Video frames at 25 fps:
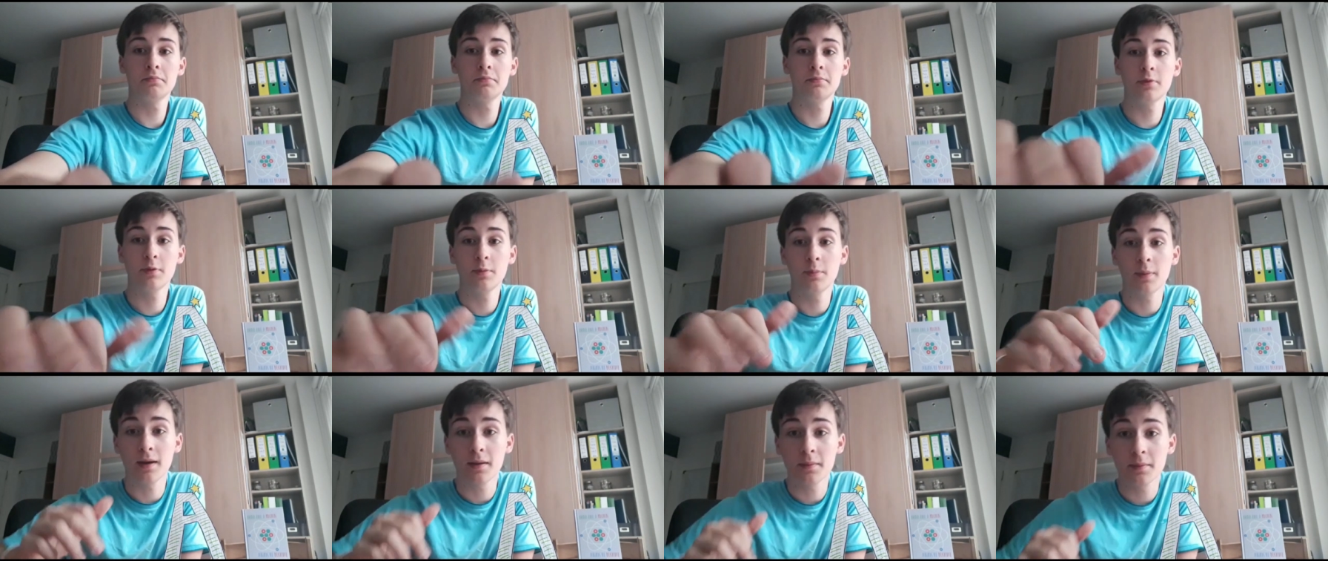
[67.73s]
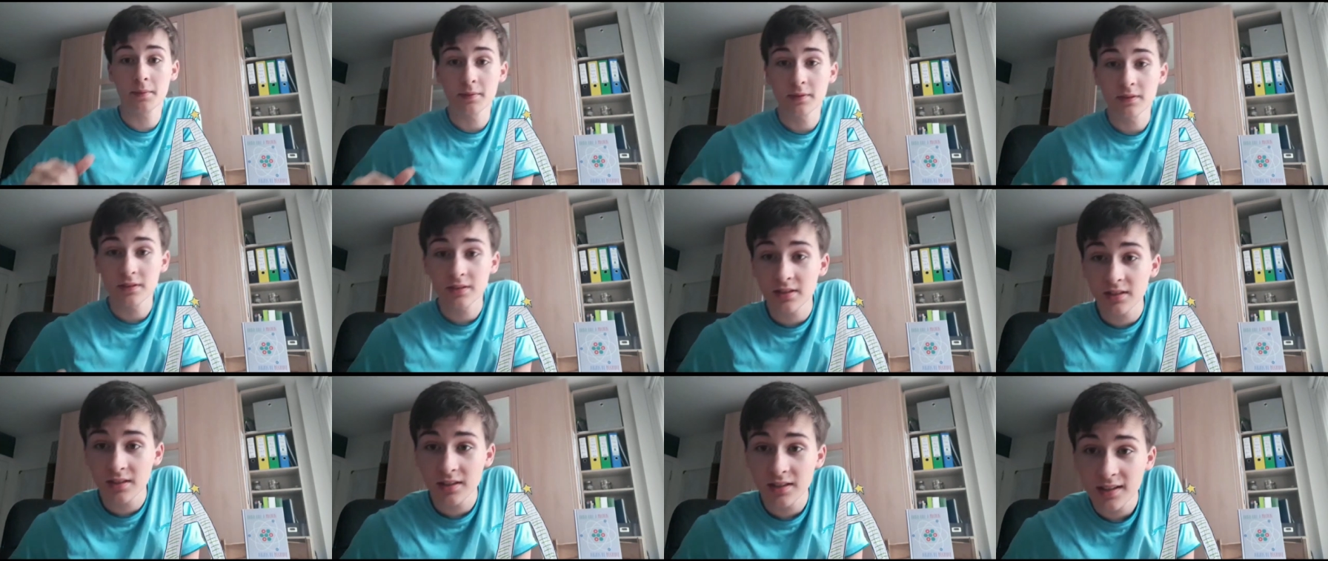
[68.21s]
You might be able
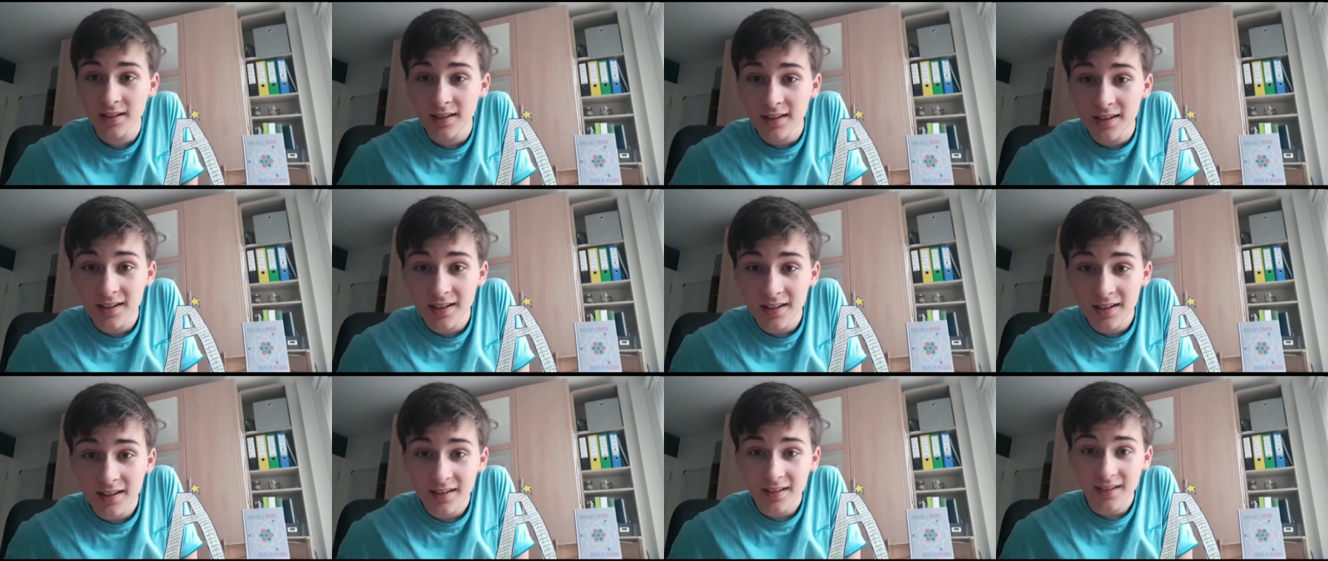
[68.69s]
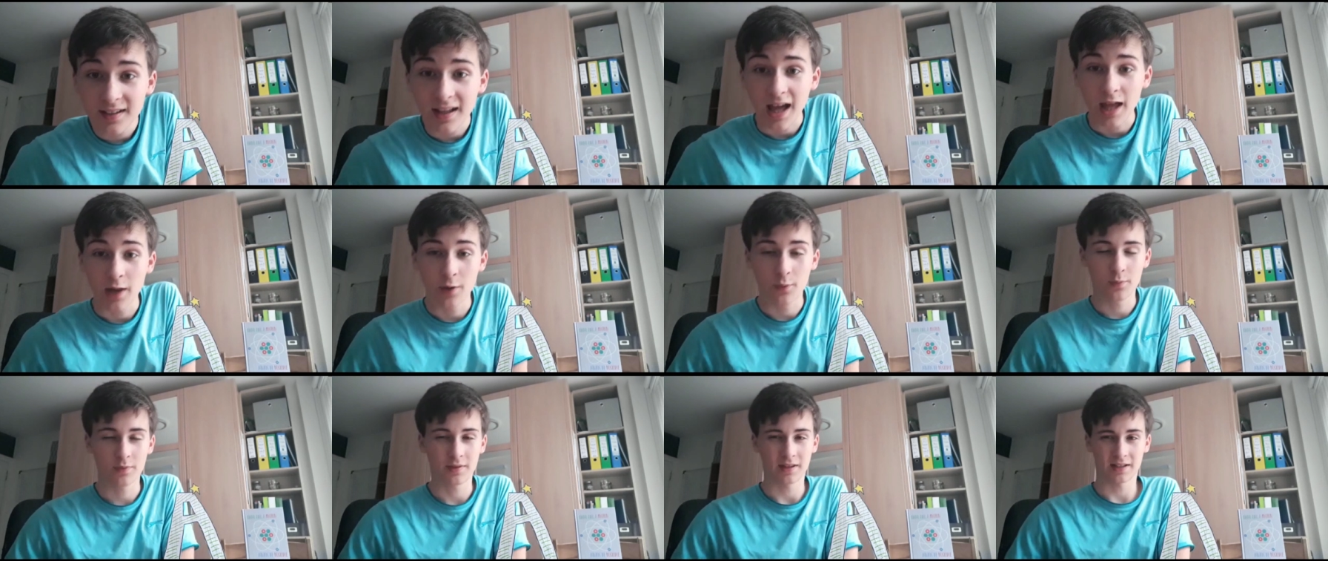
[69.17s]
to. I
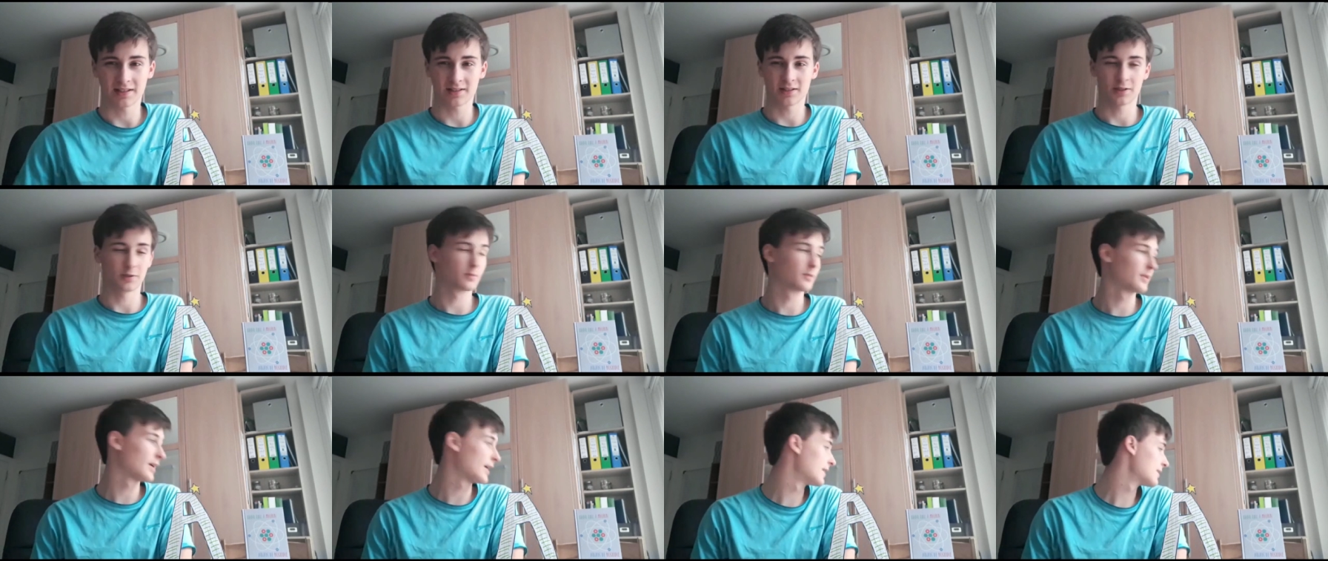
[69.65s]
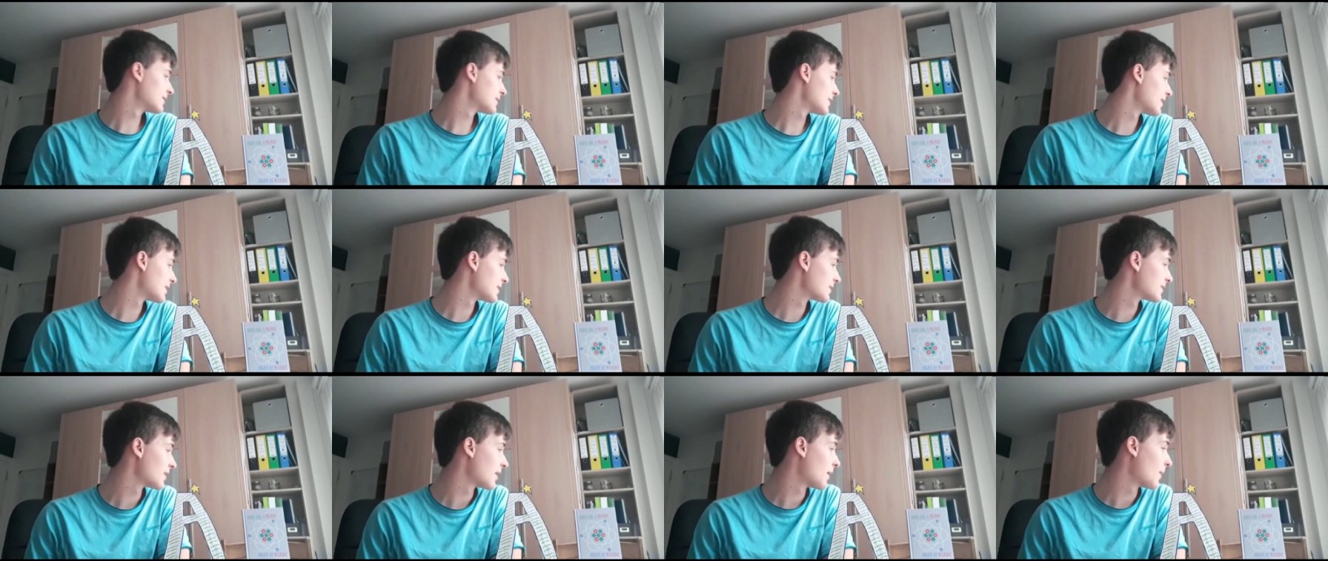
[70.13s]
don't think so. It
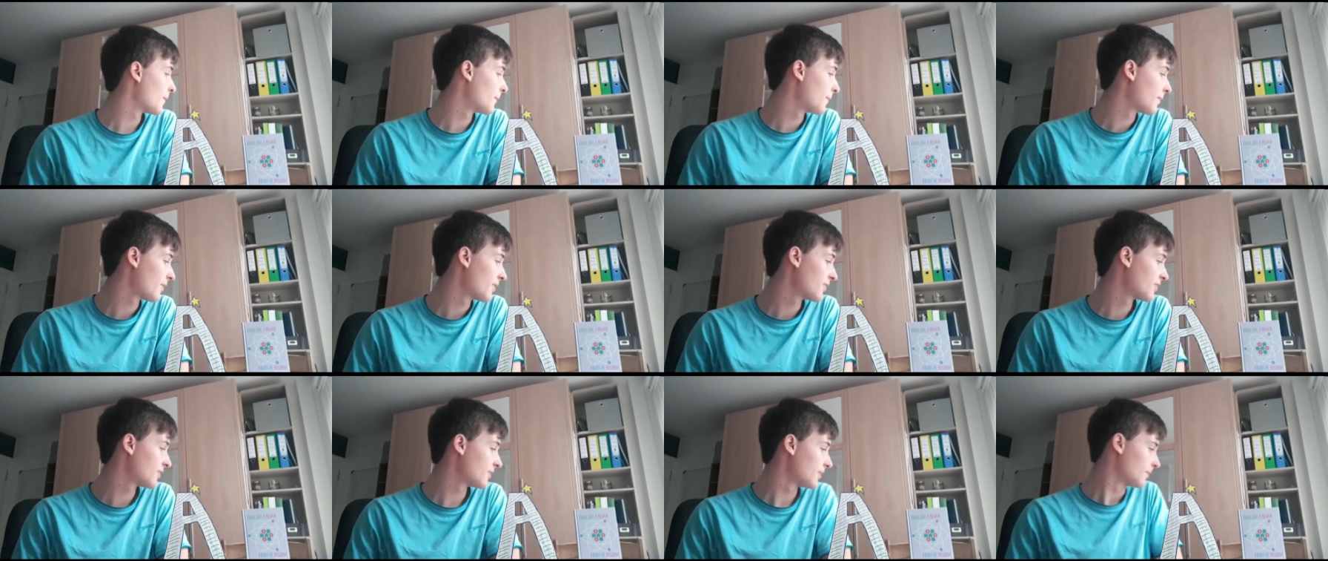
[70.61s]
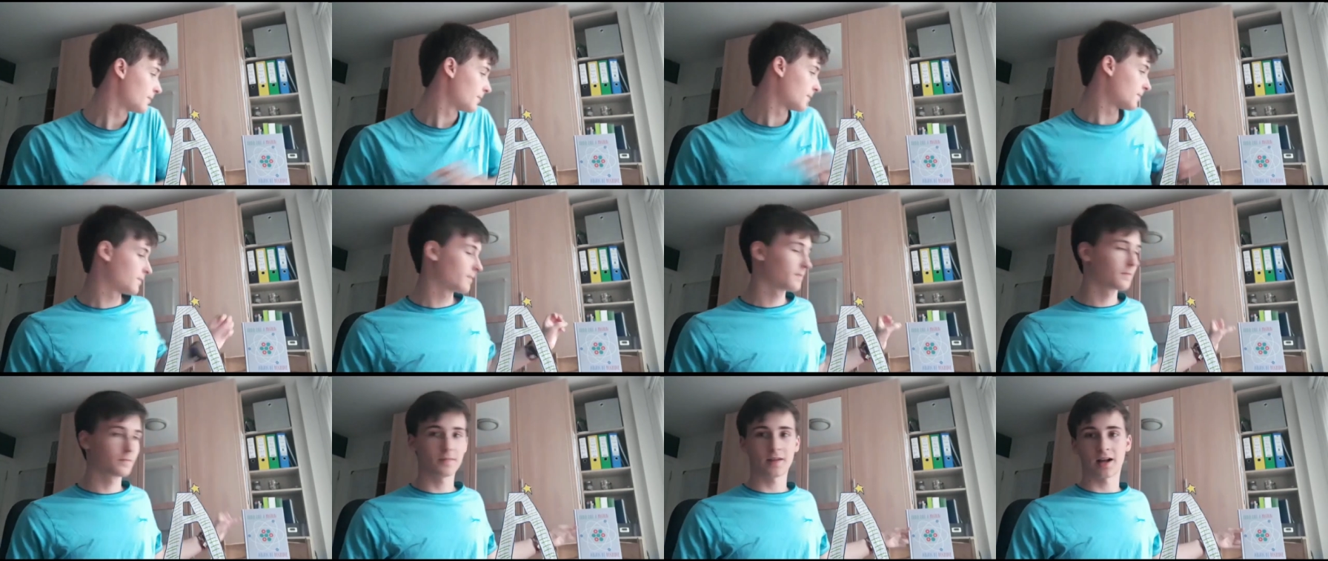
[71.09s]
says,
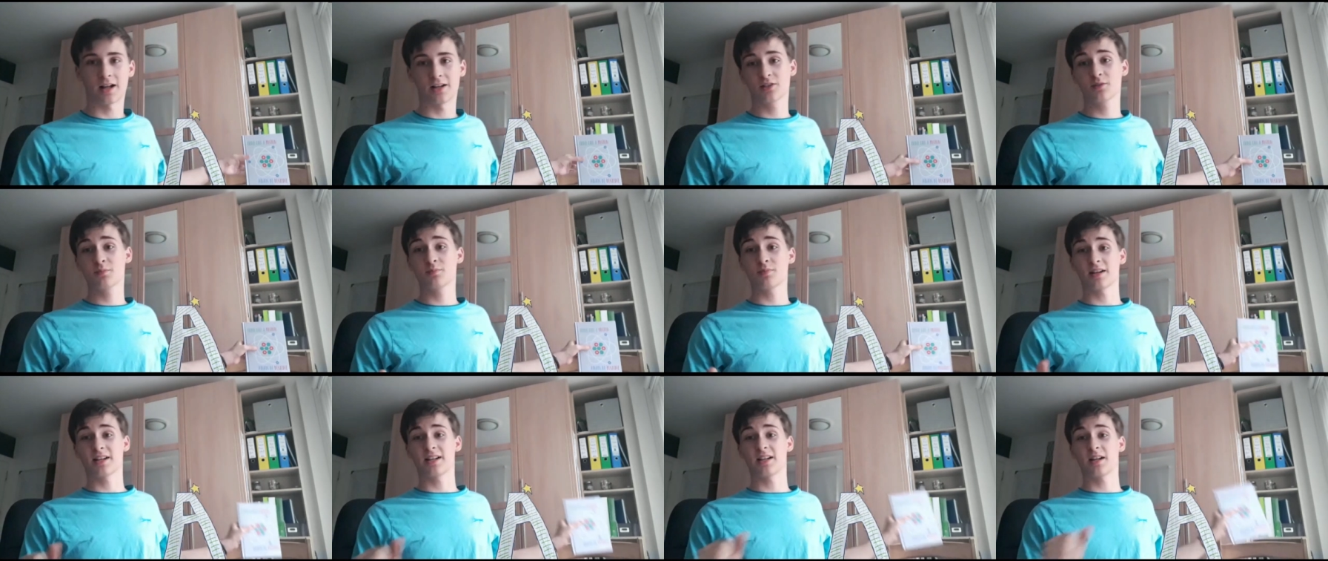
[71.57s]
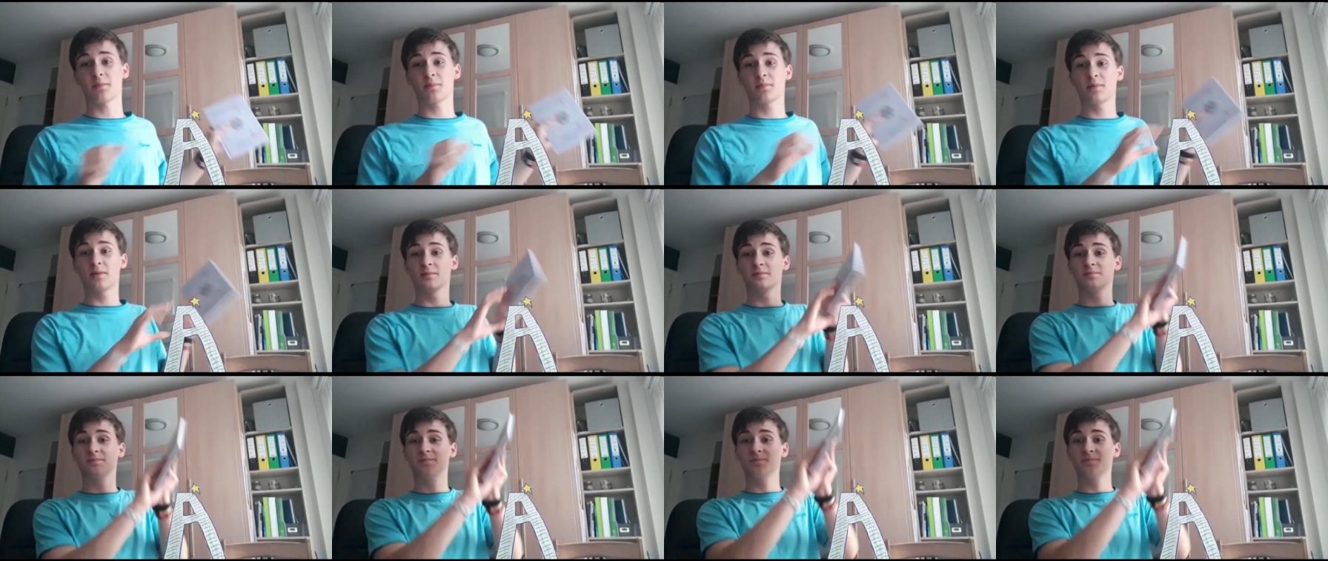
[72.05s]
I'll just bring it up.